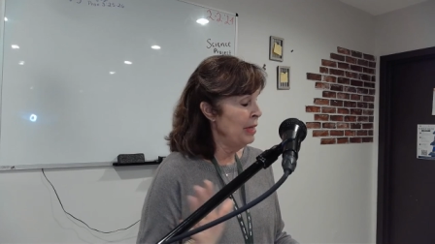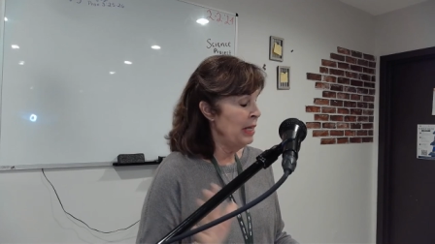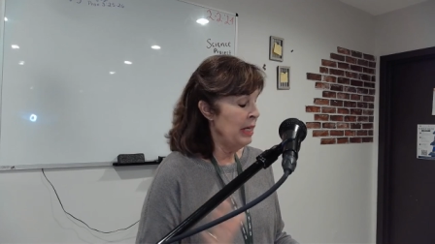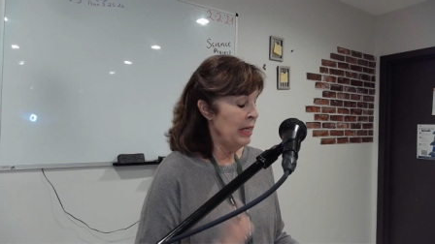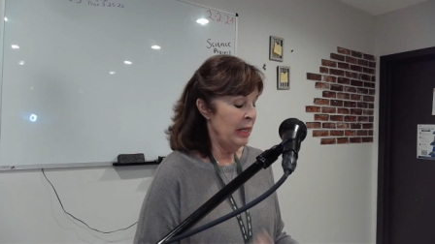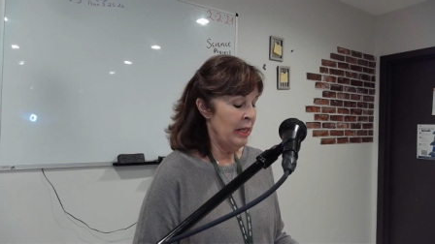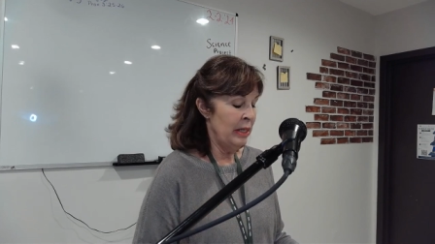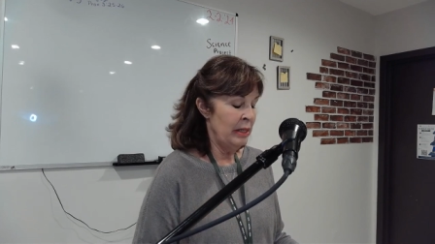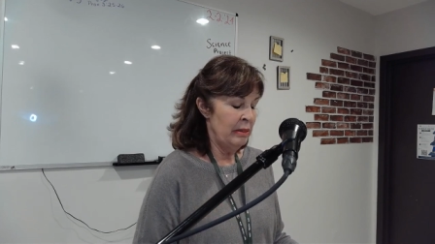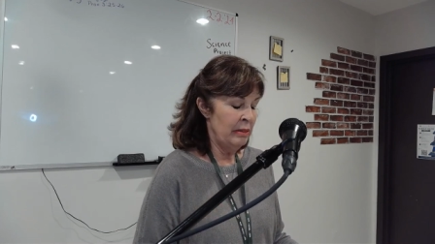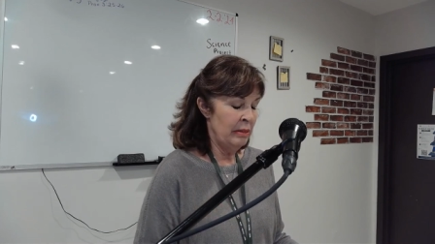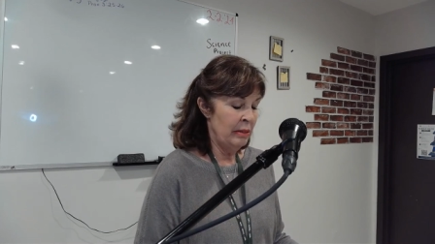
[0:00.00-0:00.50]

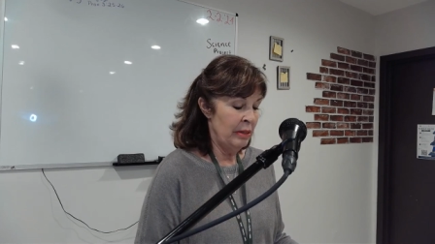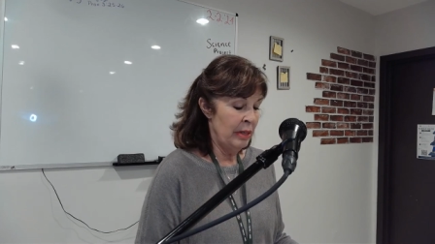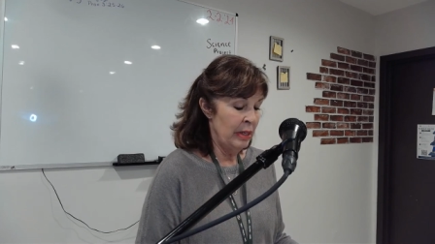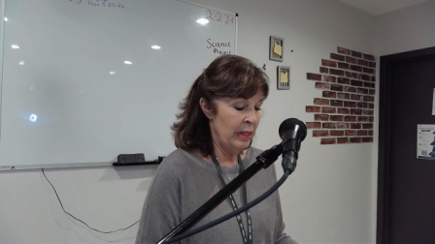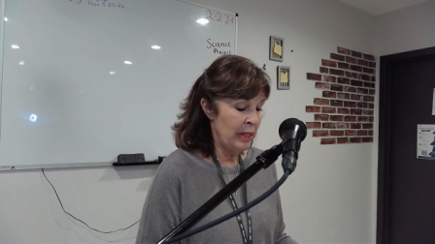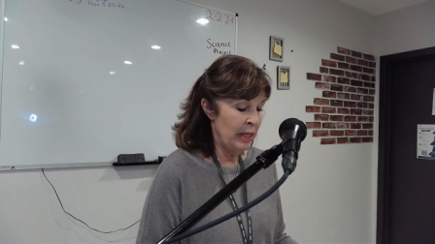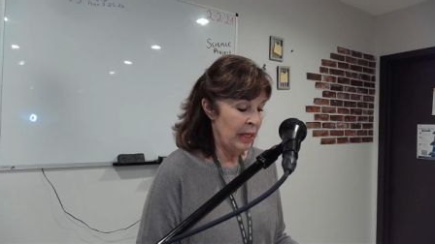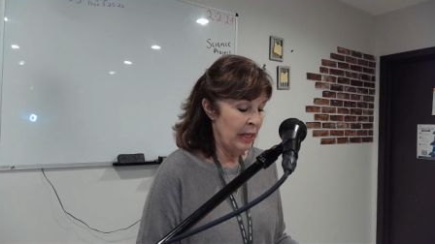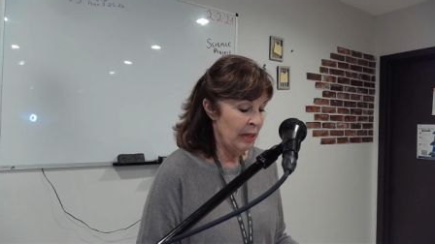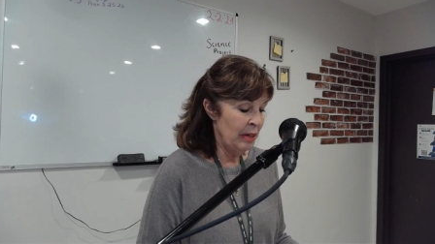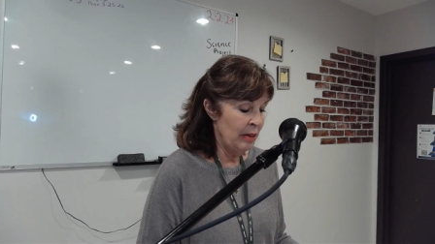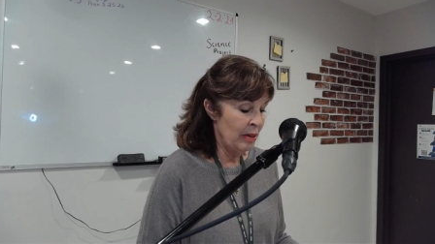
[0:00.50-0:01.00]
get it. You can
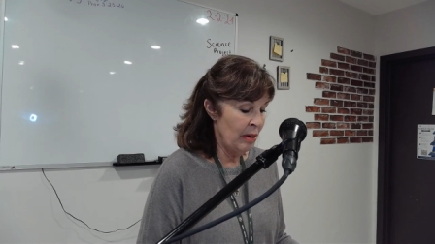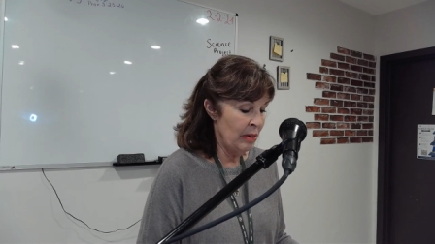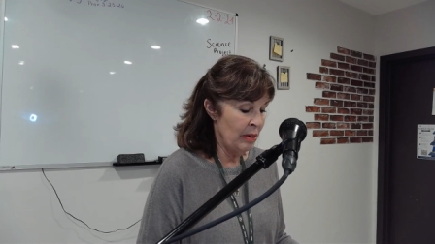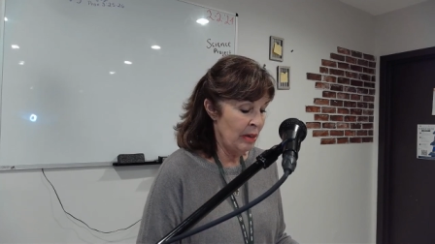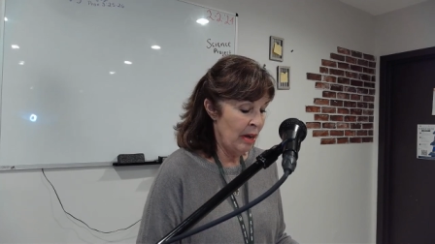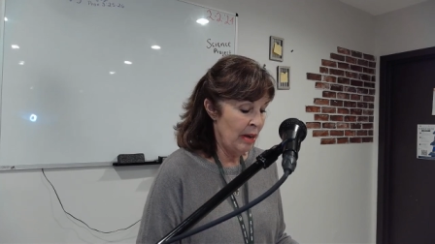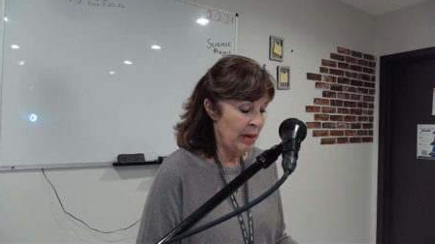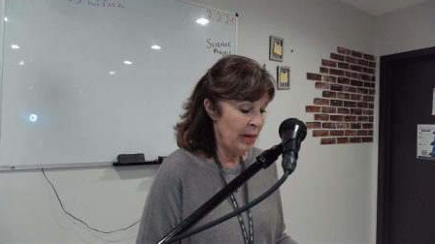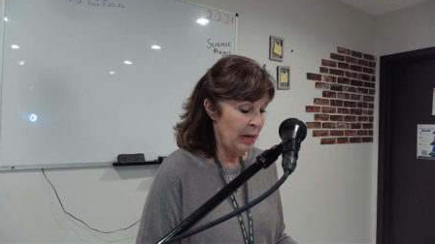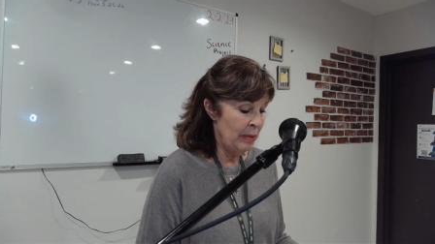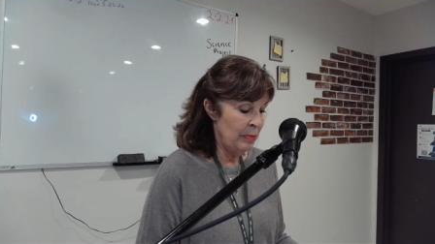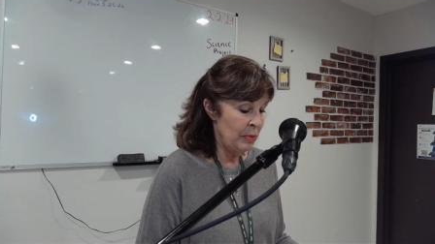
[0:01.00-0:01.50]
get it
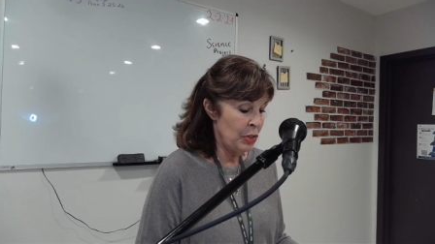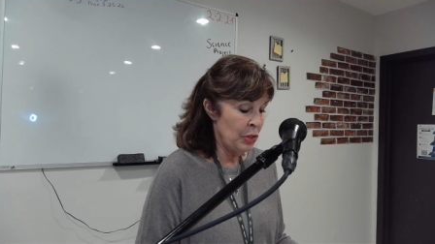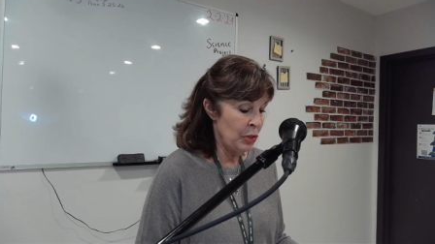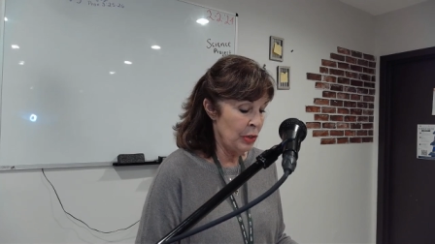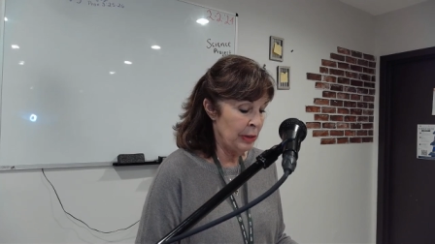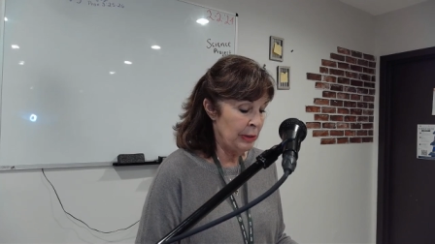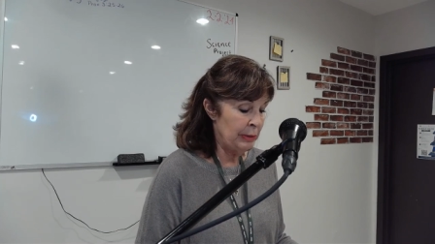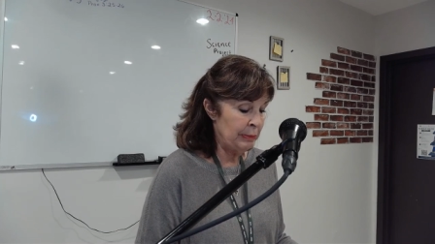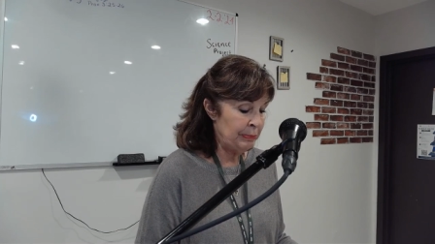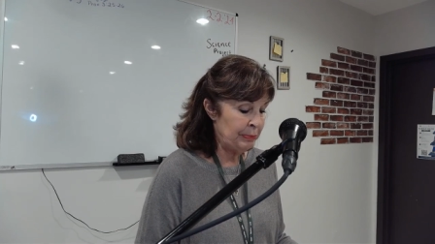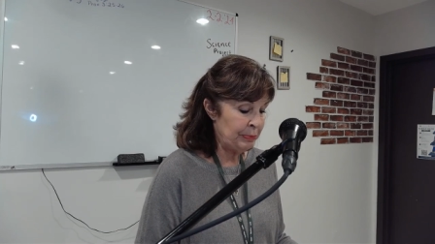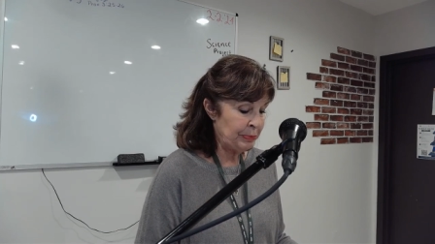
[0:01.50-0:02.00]
online, I'm sure.